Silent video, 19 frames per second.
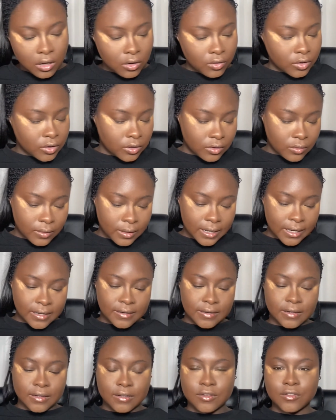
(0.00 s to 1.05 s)
you know what I
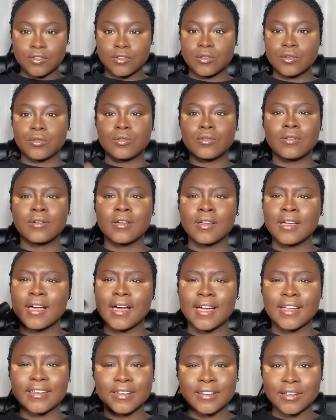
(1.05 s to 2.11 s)
didn't do?
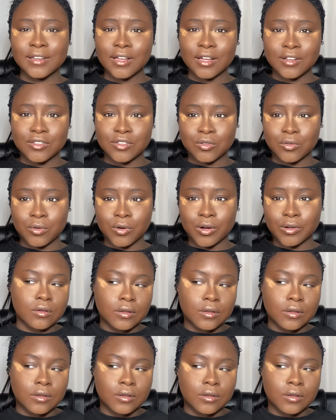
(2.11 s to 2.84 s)
I didn't contour.